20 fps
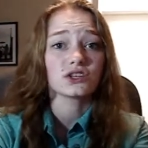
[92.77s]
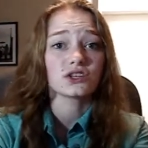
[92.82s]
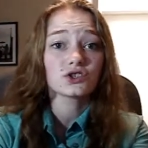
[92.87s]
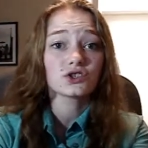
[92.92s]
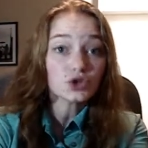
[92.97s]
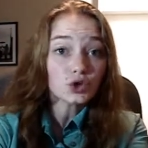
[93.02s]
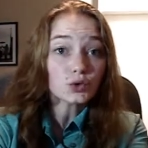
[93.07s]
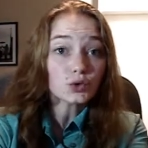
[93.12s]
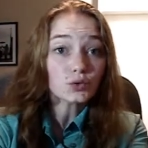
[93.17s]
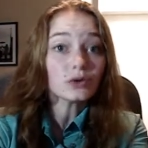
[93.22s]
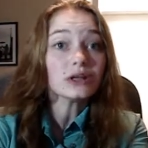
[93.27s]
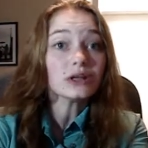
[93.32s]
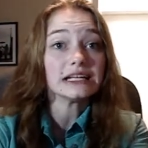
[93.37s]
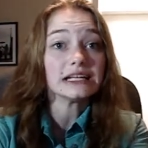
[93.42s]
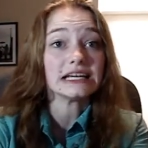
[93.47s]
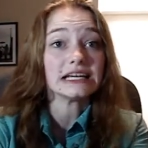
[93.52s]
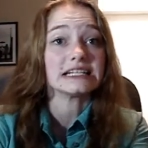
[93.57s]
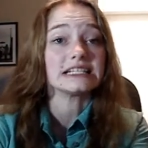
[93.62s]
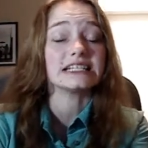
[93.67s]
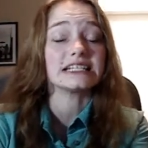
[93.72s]

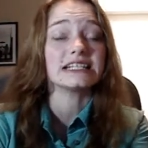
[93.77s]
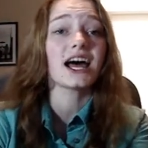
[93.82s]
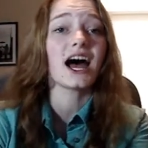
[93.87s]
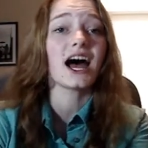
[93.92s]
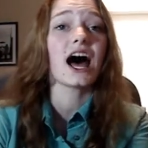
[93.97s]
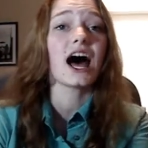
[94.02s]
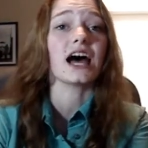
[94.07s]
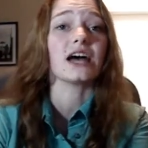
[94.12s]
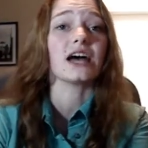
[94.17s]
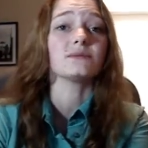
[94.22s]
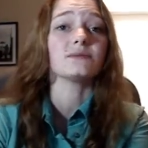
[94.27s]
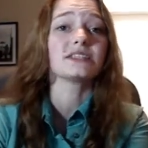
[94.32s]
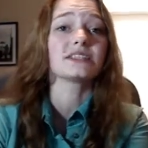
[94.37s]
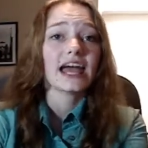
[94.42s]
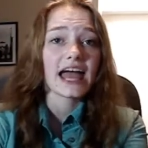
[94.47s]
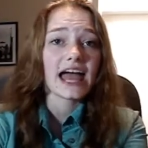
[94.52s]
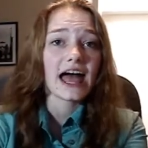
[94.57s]
trillion times.